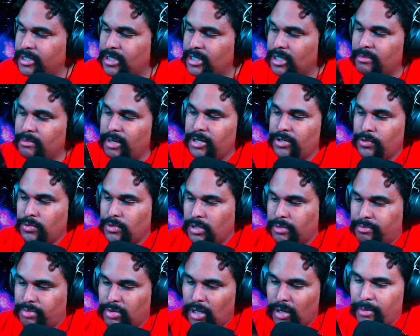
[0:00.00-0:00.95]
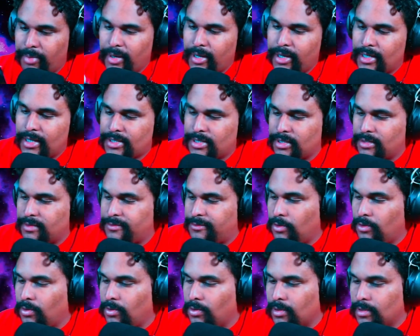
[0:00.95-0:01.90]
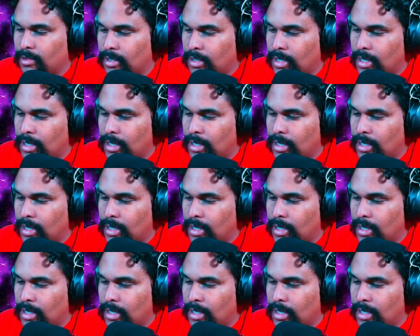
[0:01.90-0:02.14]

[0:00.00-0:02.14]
on my newly plump ass on the floor,